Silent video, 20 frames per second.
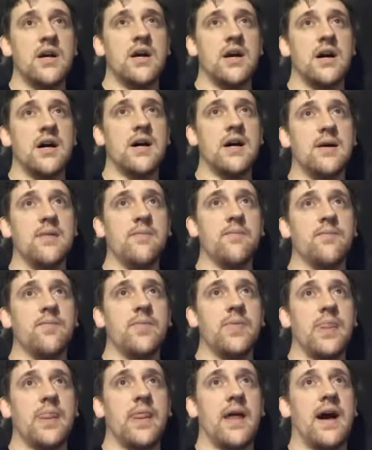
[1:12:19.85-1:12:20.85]
um,
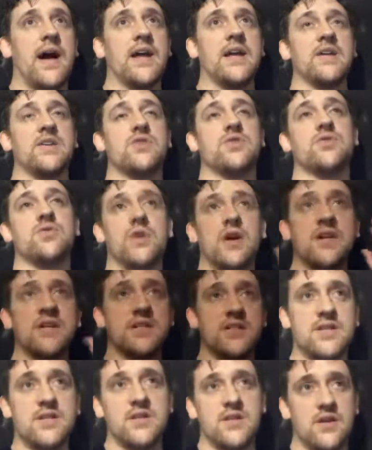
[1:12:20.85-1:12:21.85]
I can
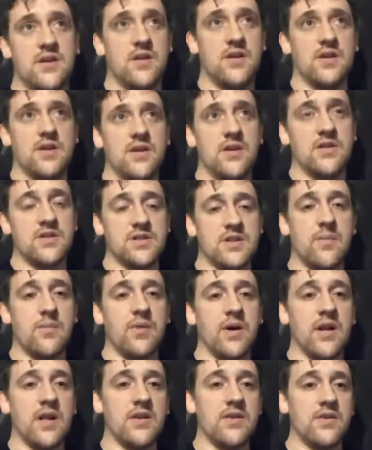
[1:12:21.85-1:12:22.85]
trust
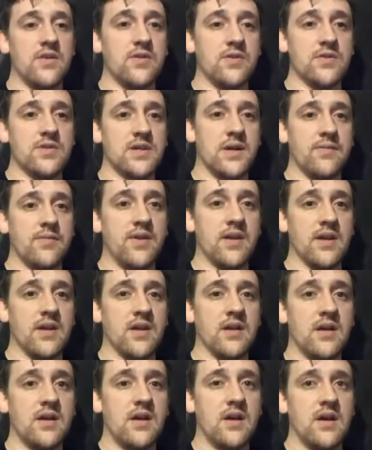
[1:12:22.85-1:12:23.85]
somebody to do
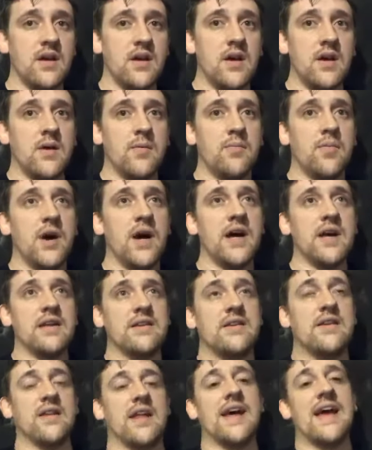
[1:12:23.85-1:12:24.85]
something, but
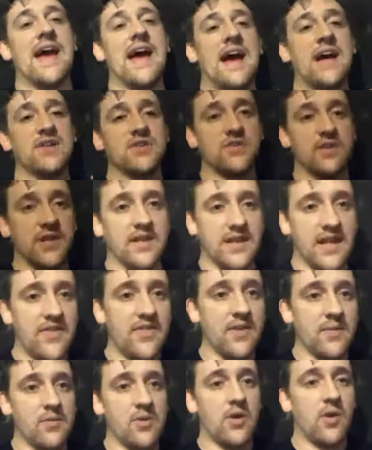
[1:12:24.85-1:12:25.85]
until I actually let
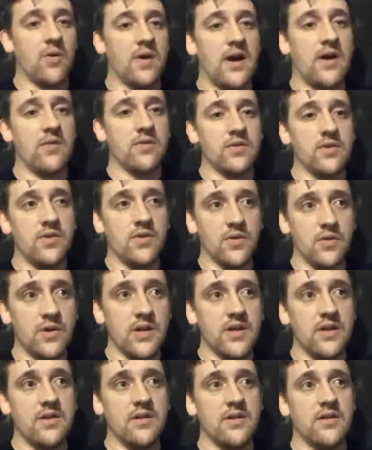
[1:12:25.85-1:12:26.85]
them go out and do
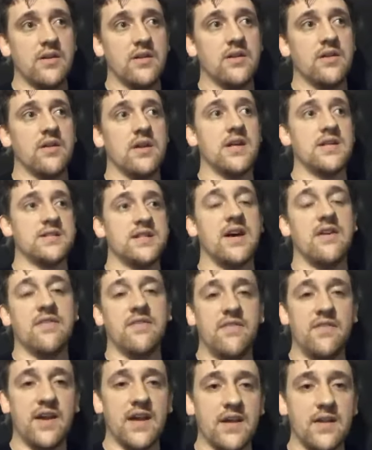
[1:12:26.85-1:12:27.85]
it, it's not
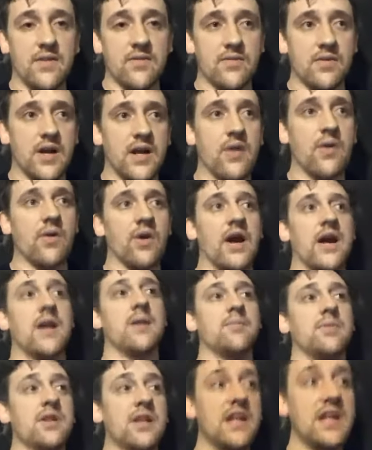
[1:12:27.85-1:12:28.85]
faith, right? Or I
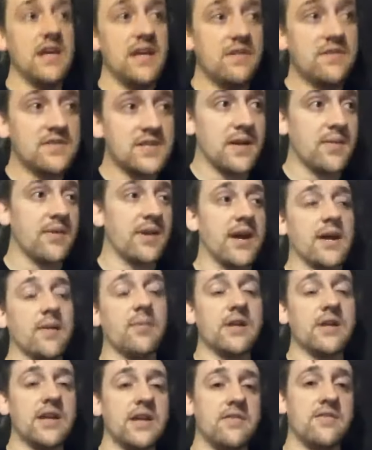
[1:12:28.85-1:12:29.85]
could believe something. I could
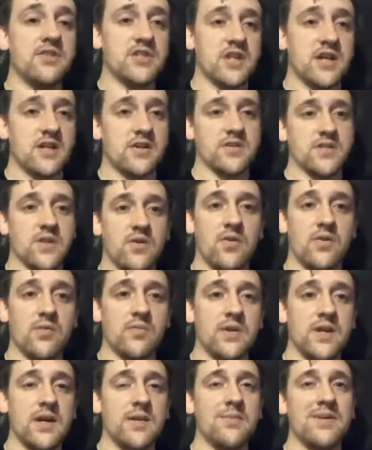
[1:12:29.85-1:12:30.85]
believe a chair is going to hold
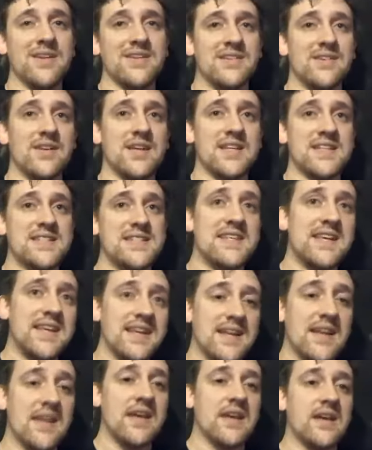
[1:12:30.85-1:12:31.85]
me up, but until I sit
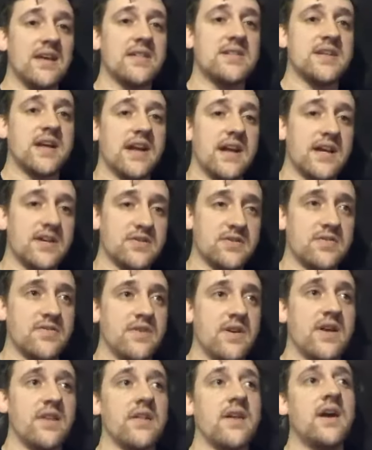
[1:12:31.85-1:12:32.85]
in it, it's not actually
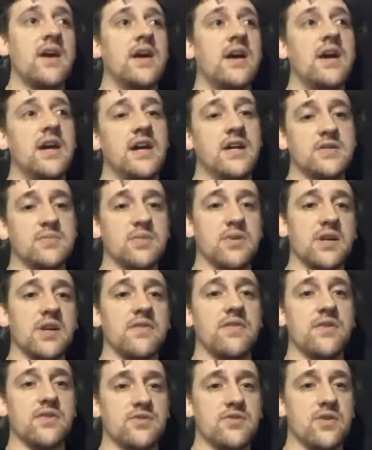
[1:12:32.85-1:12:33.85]
faith. It's
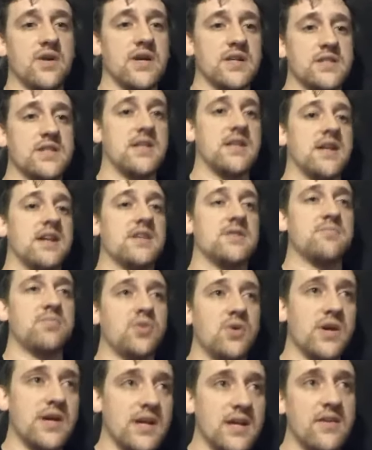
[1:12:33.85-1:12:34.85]
belief and trust that is
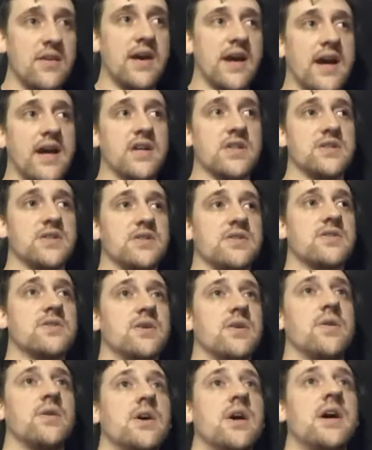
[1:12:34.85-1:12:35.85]
put into action.
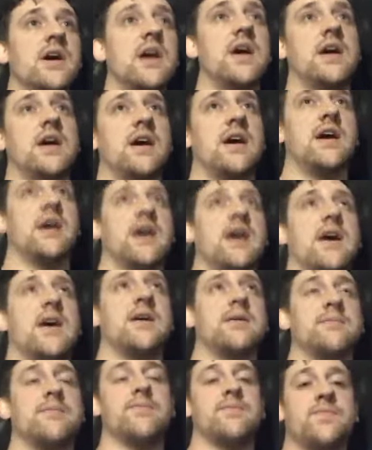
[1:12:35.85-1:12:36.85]
So
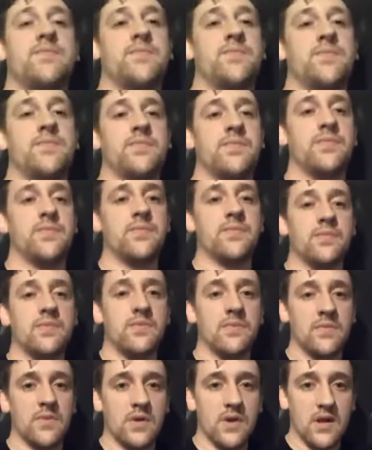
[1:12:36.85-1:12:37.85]
um,
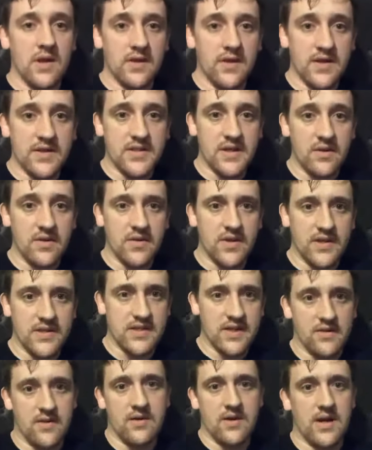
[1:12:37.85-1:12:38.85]
that's how that's
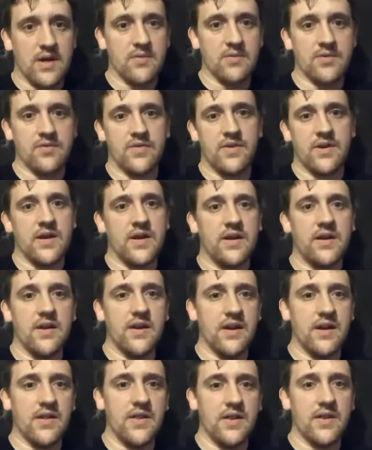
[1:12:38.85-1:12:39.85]
how I would define it,
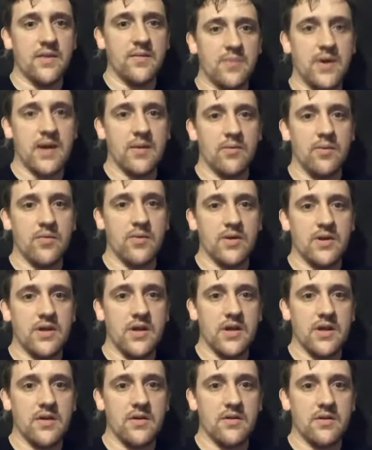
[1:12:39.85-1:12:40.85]
and I think the Bible would
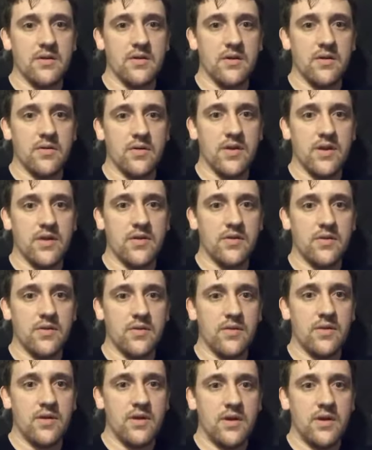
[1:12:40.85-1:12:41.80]
kind of go with that too.